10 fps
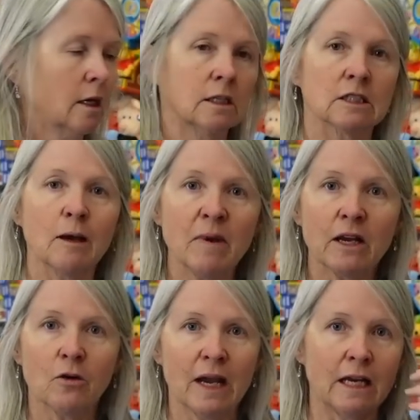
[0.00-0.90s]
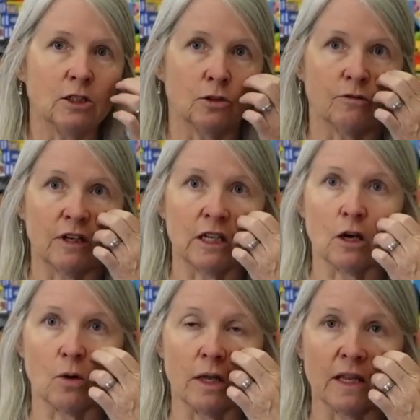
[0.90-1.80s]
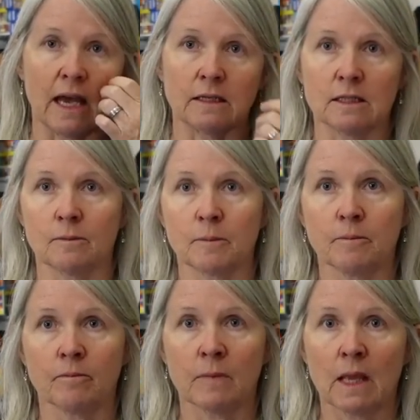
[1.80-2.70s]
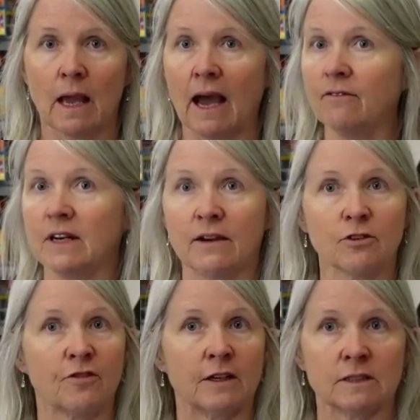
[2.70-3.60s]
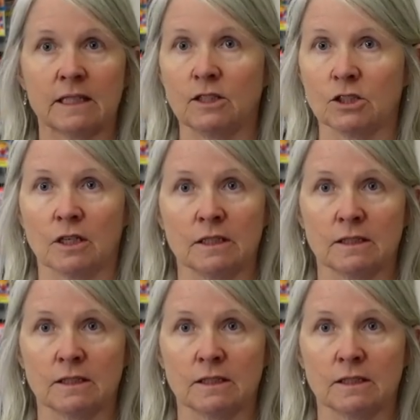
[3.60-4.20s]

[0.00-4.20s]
So I may go ahead and do a video on You've never found it? I've never found St. John's.